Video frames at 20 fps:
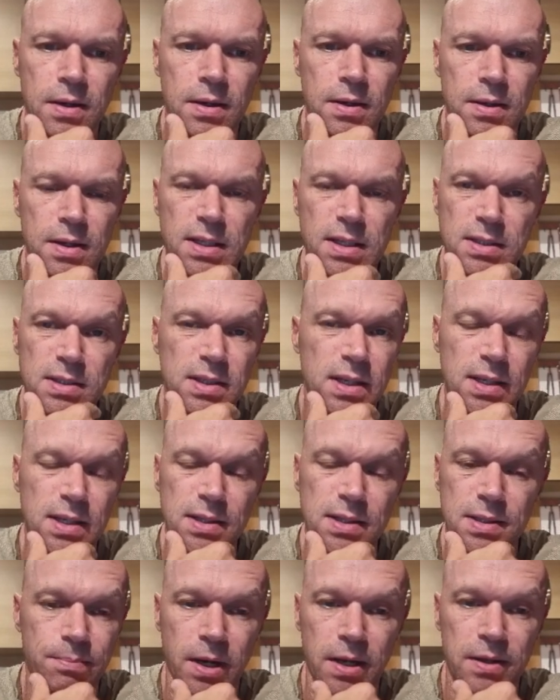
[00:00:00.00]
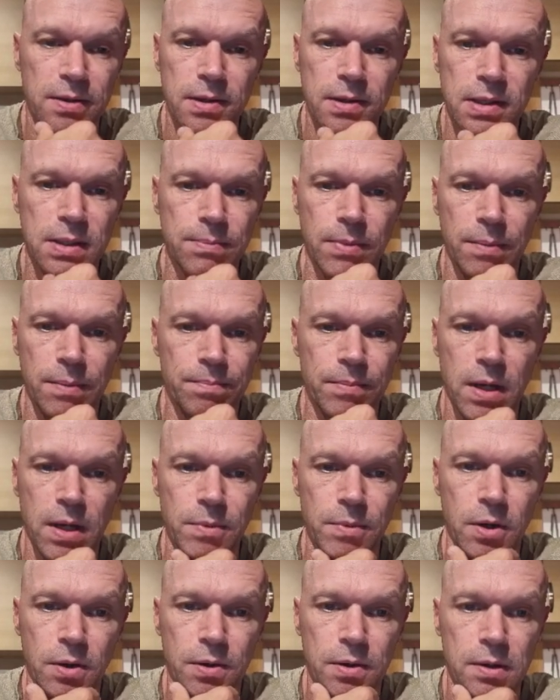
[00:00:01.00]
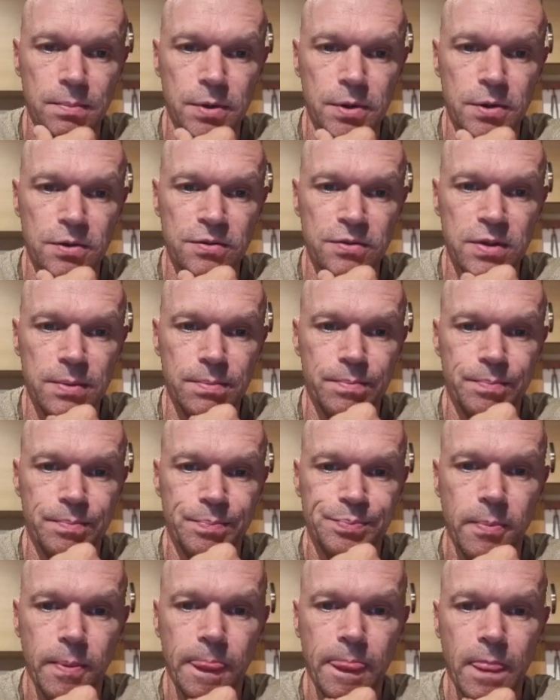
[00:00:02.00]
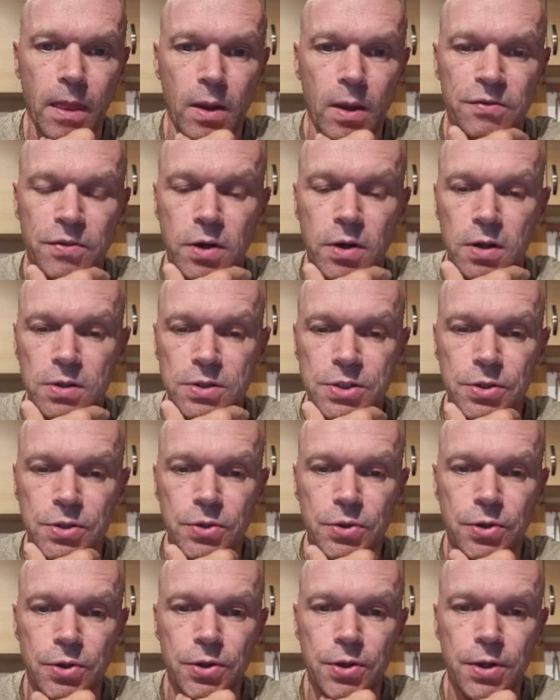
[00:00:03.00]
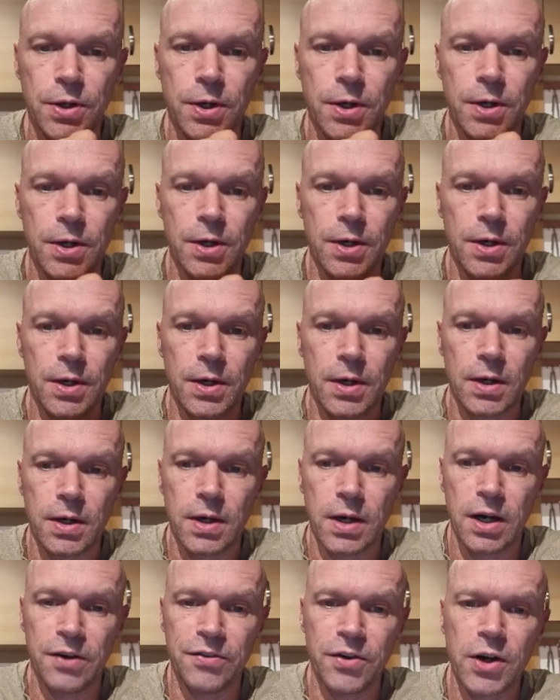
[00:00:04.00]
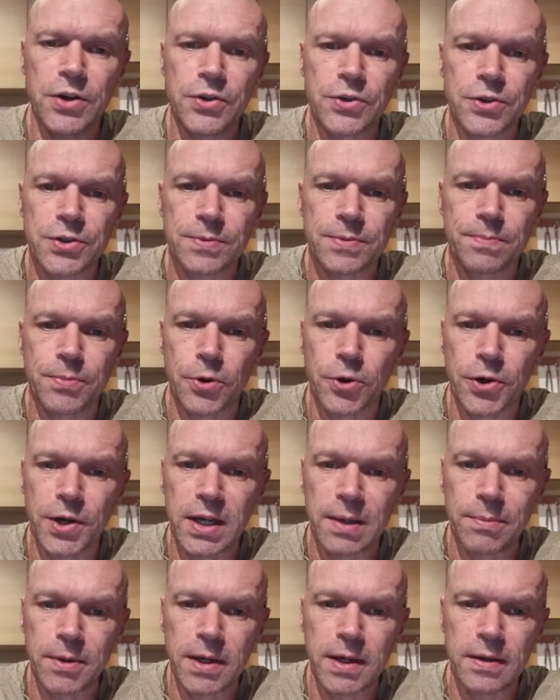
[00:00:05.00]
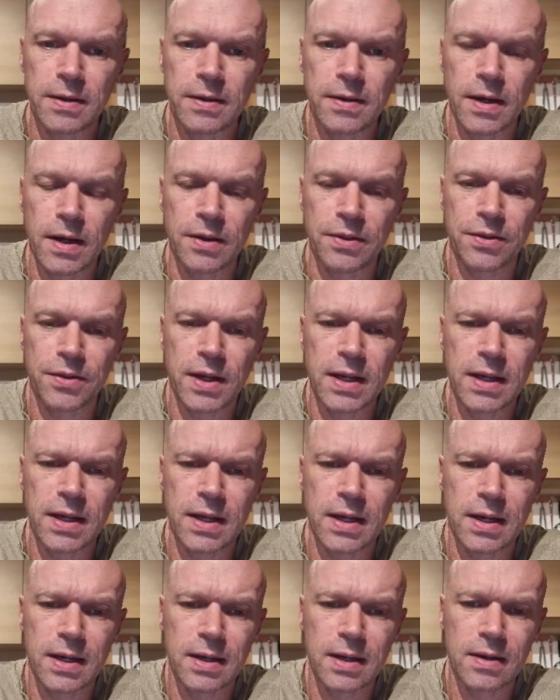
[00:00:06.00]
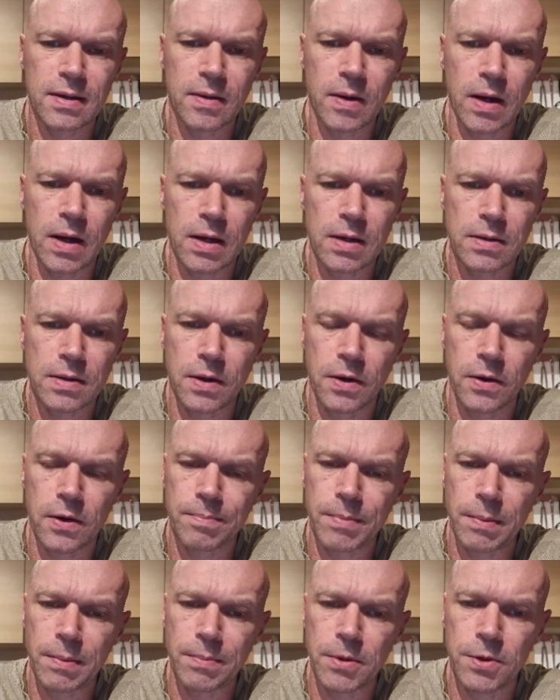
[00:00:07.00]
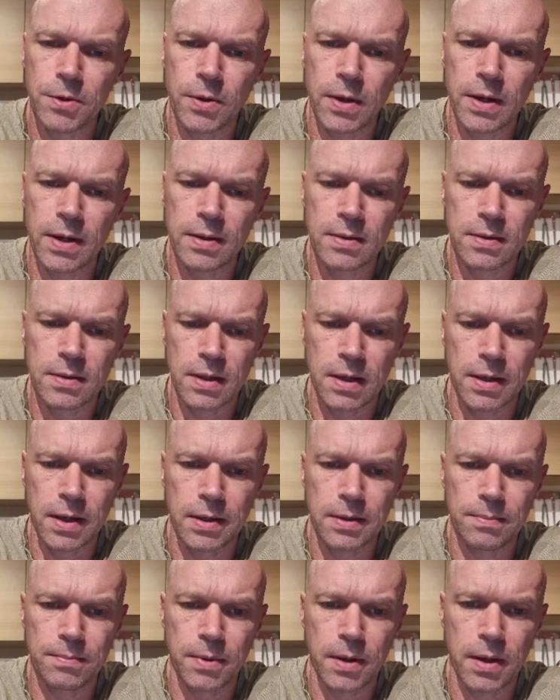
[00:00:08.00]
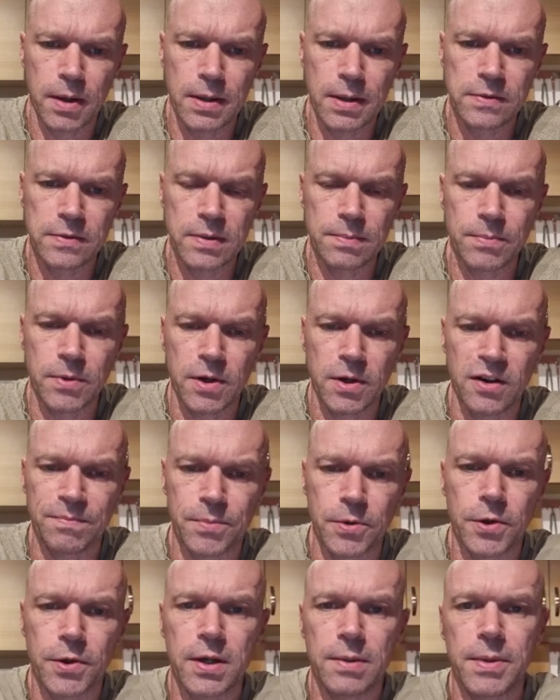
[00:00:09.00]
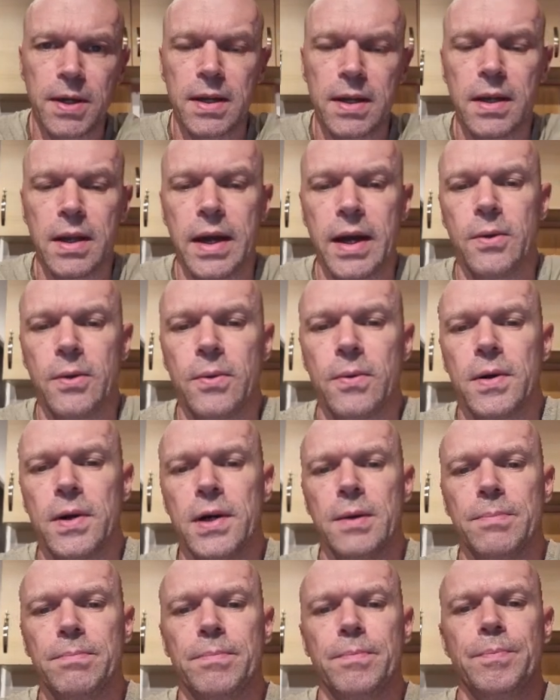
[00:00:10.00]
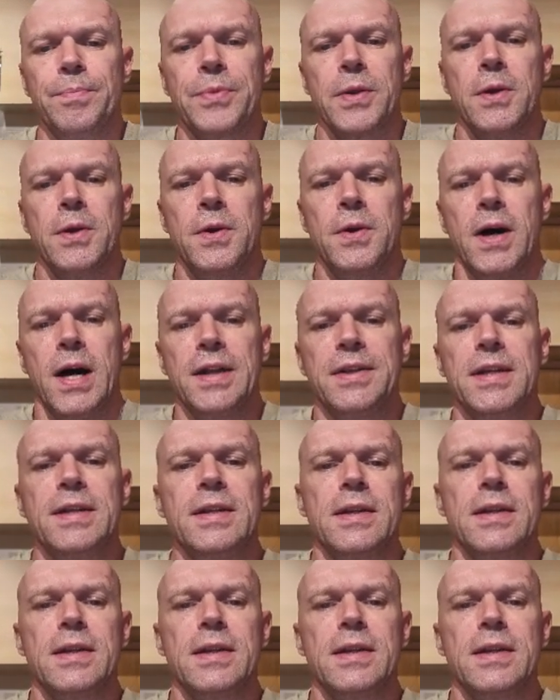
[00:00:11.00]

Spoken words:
He's in my team. I'm not going to move him. I've got Shaw. I've only just brought him in. I think I can't remember who I had in place of him, but I've brought him in now. I didn't